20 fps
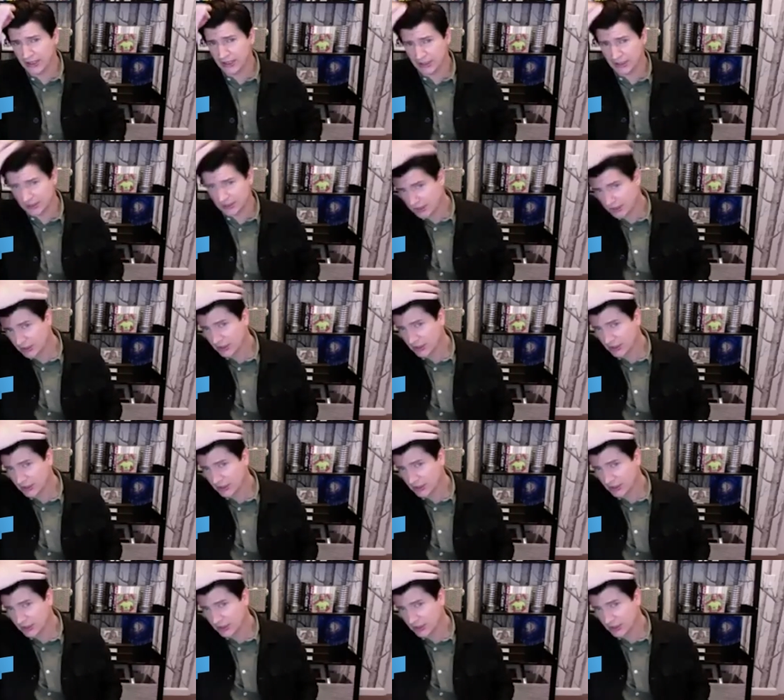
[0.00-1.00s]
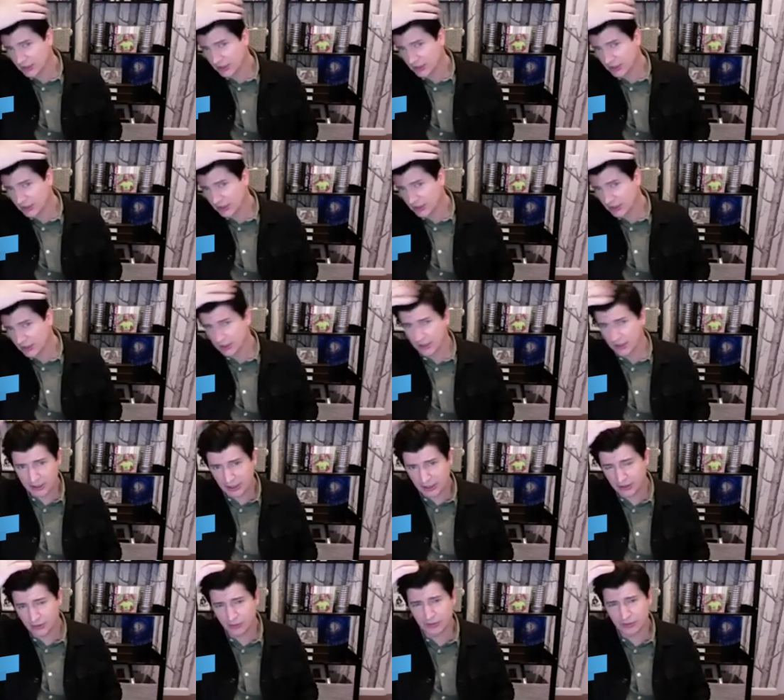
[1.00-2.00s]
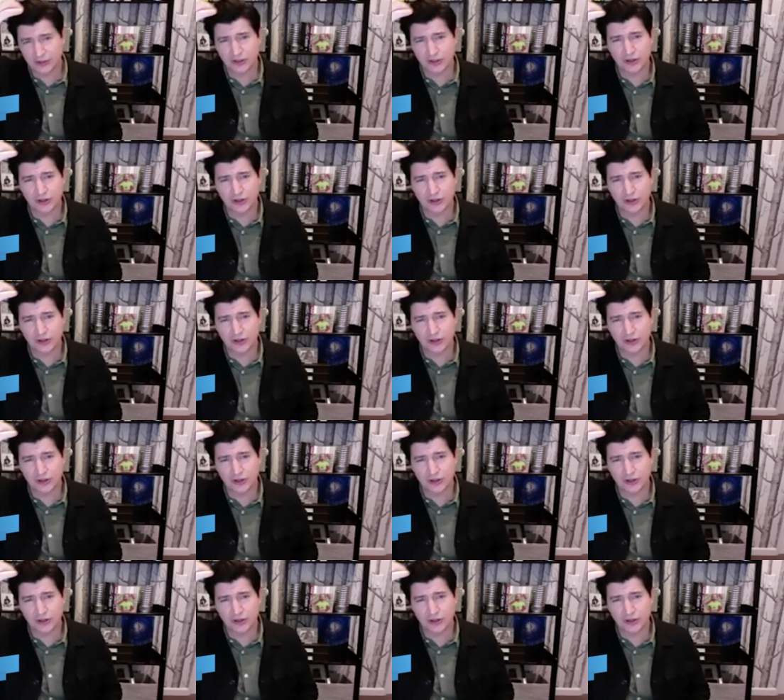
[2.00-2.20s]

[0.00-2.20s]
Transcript: a white what is it called?